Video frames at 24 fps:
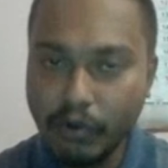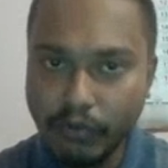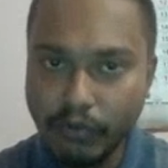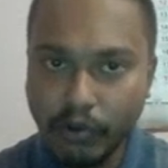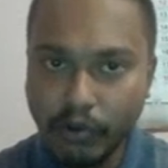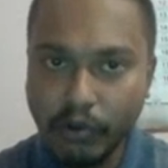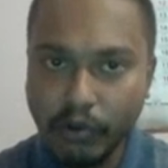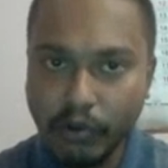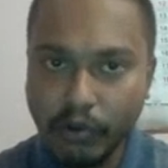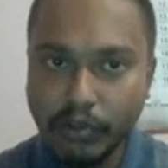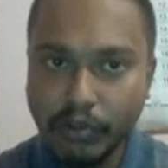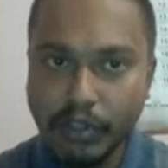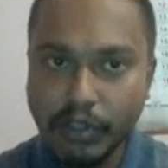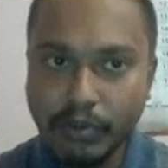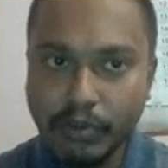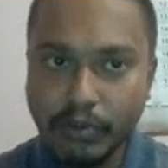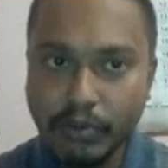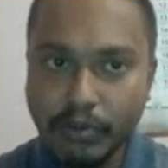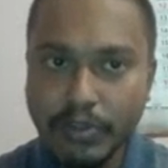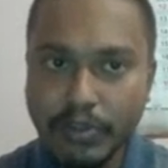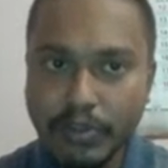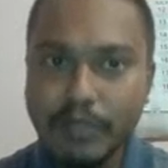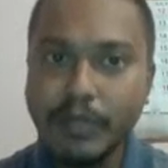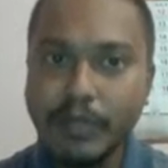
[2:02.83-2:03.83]
follow the
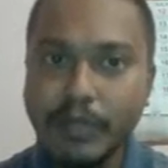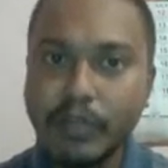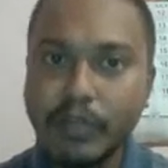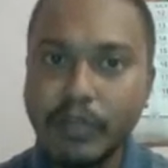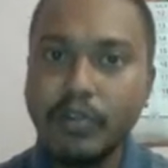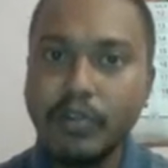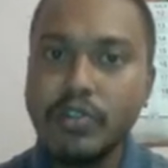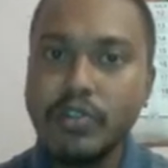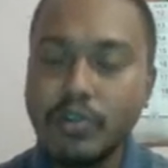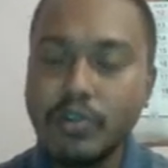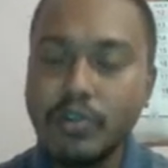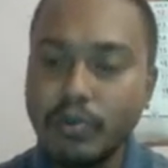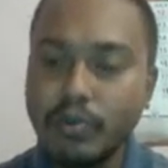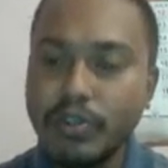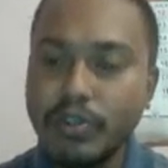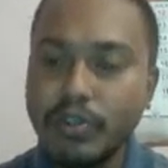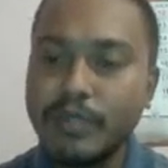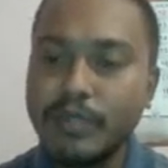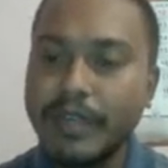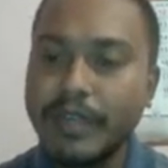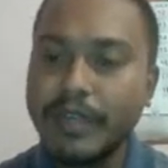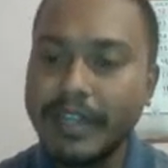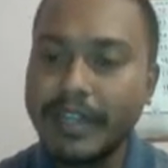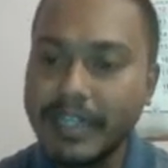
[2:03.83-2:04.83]
rules because rules
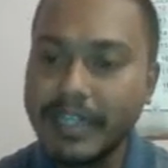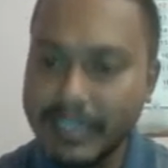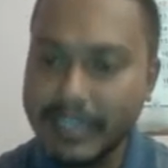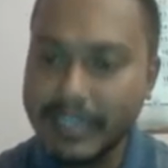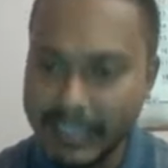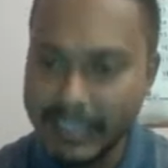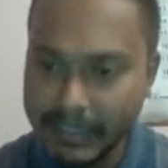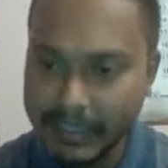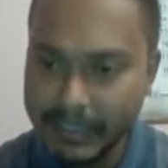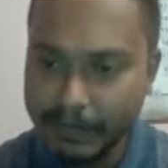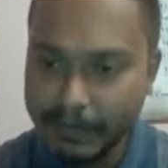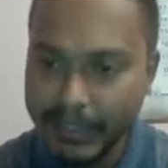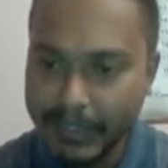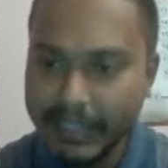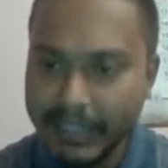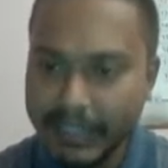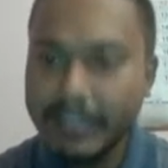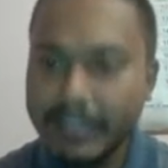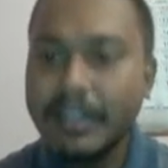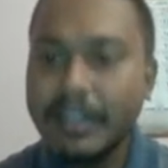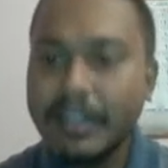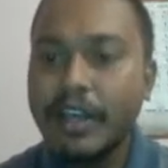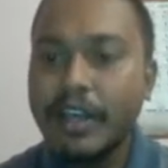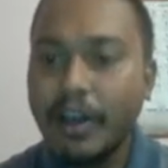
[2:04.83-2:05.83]
make us disciplined,
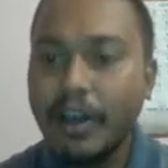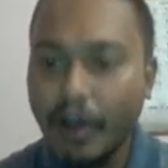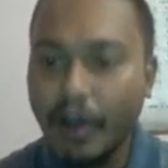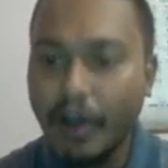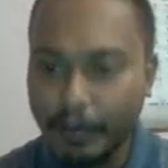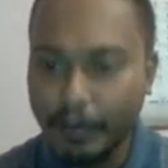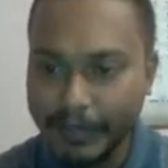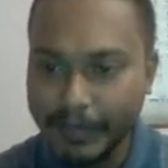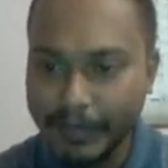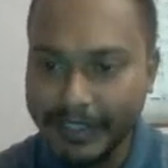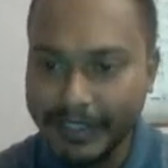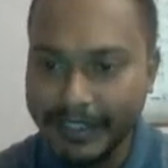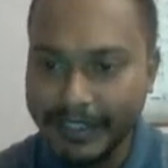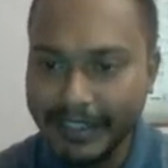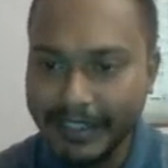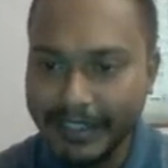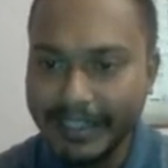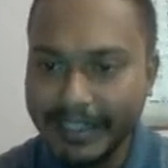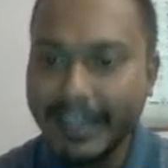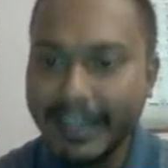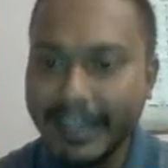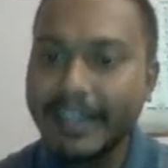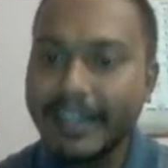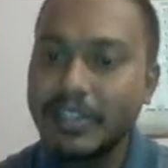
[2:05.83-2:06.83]

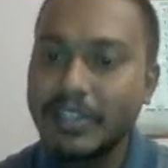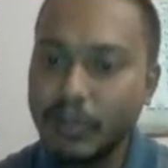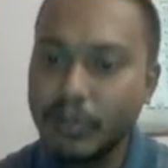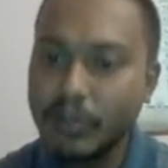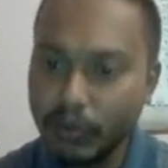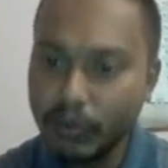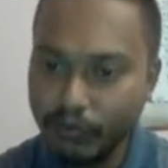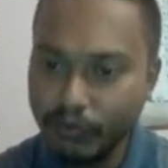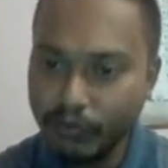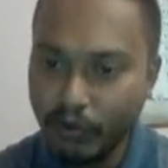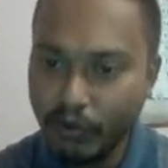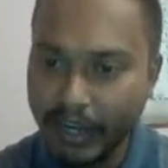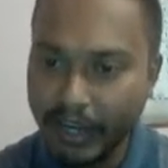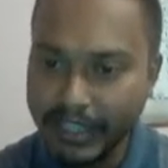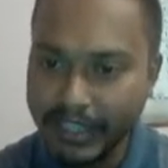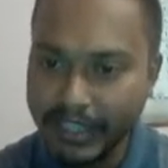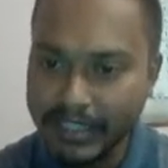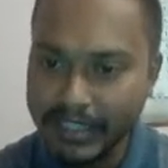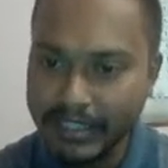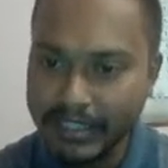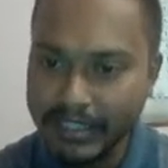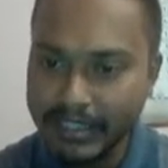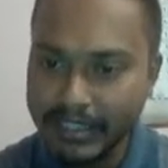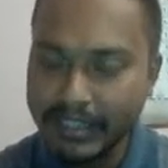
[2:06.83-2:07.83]
obedient, and it's good for
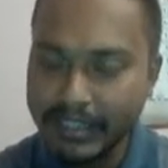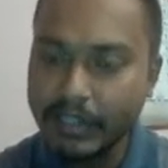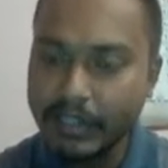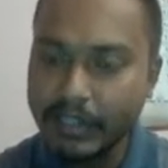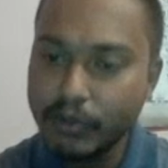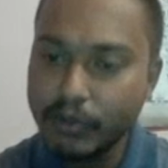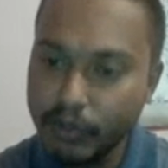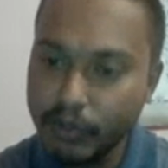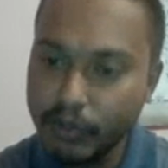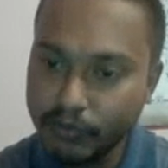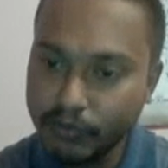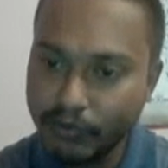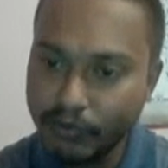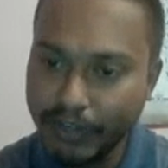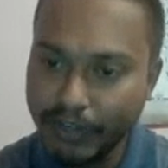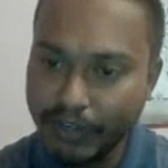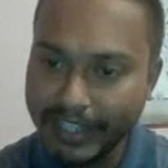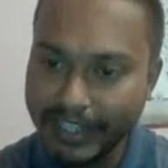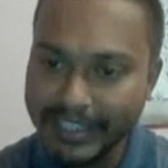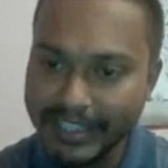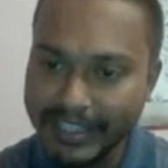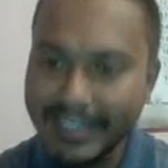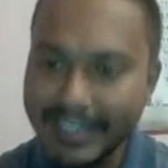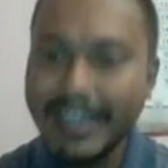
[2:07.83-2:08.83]
us. They are good for
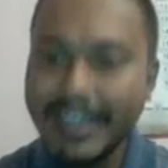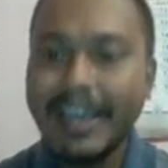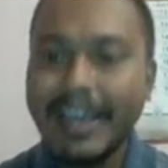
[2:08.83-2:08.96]
us.